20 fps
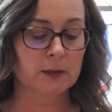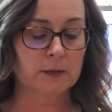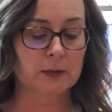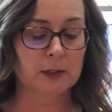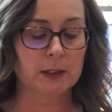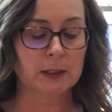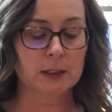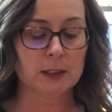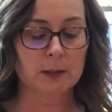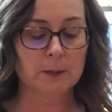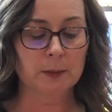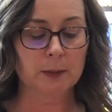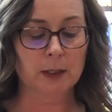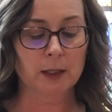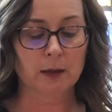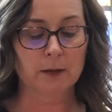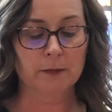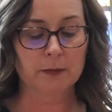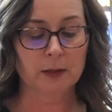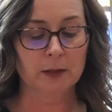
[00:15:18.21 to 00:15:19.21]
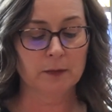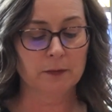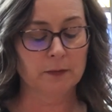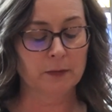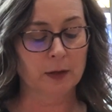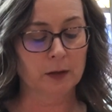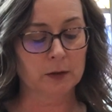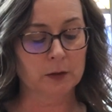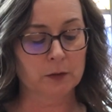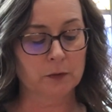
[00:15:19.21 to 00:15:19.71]
of the deep love he
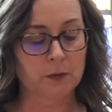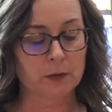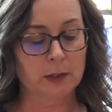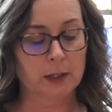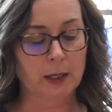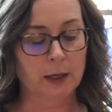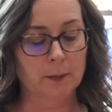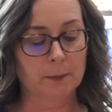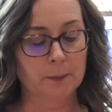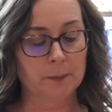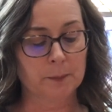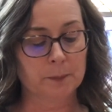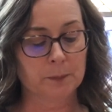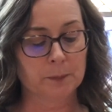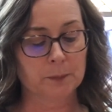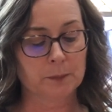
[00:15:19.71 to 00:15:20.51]
felt for them.